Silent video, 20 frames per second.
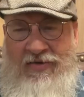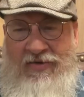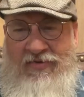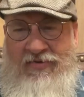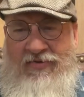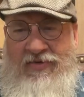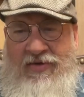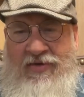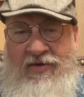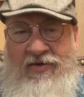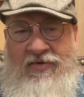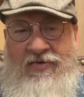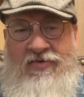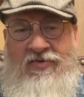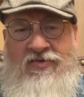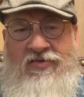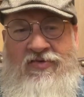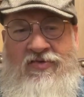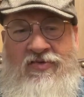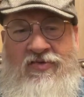Did a
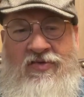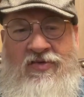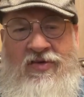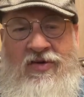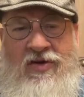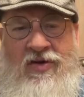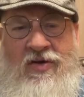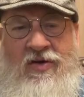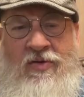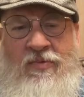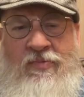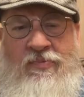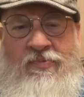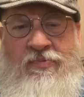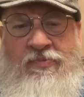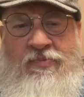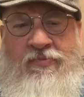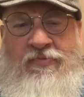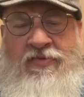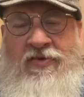
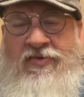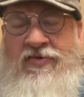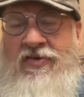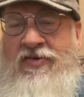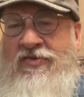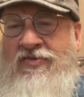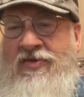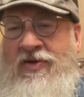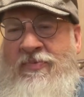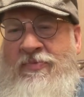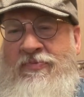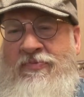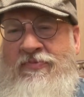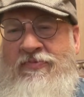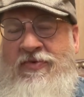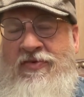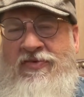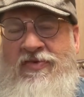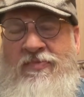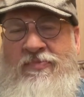
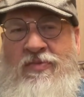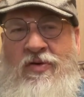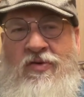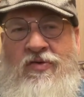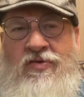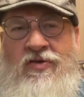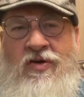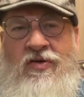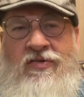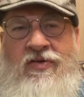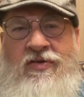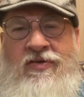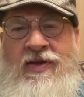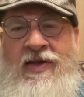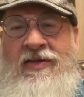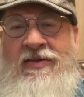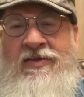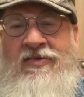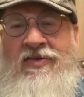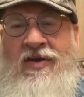fishing boat called the
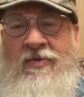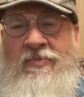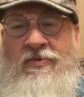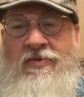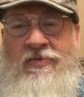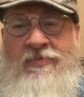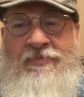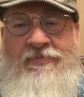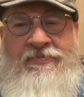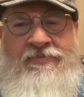Daily Double,